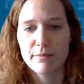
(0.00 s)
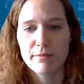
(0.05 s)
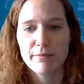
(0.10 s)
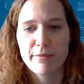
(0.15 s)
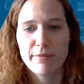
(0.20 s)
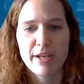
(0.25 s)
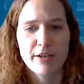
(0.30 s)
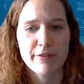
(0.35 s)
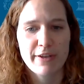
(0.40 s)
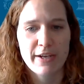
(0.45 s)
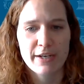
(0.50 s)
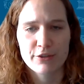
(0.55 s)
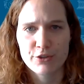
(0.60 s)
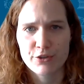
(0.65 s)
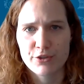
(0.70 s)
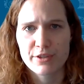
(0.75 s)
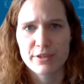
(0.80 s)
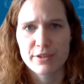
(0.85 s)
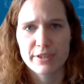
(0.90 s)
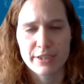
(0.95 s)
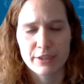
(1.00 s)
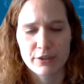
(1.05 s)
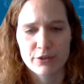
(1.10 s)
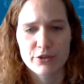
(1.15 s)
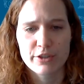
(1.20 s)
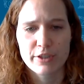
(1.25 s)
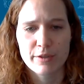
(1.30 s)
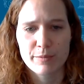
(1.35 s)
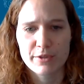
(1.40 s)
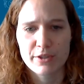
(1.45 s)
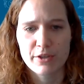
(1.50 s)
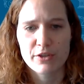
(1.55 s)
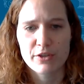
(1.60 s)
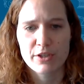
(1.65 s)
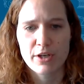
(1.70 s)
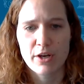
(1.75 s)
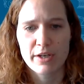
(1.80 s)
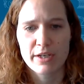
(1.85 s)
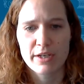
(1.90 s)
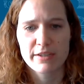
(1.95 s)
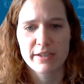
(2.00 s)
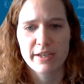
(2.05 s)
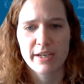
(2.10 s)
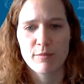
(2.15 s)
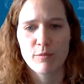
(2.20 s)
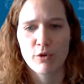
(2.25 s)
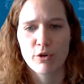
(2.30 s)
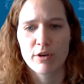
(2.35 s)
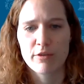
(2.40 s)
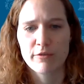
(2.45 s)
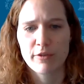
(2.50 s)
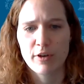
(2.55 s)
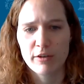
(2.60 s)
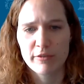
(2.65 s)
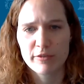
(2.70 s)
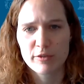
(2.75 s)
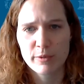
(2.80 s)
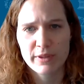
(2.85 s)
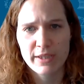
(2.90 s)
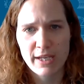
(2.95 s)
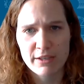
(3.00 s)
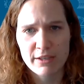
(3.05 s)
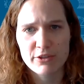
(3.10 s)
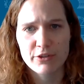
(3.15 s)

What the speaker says: Manufacturers and dealerships are starting to get more involved with that,